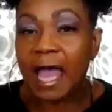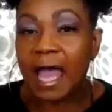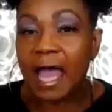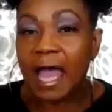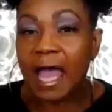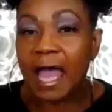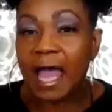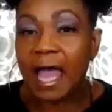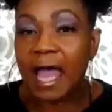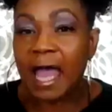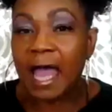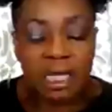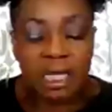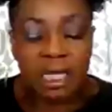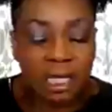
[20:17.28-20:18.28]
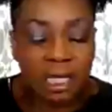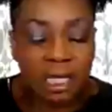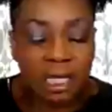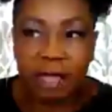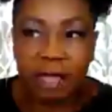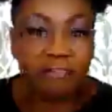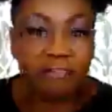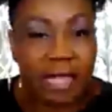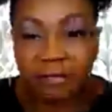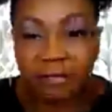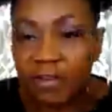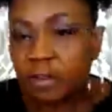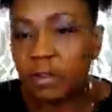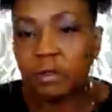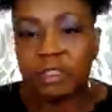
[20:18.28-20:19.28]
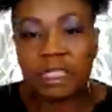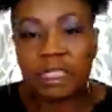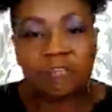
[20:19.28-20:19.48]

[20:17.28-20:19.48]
alcohol, drinking, eating any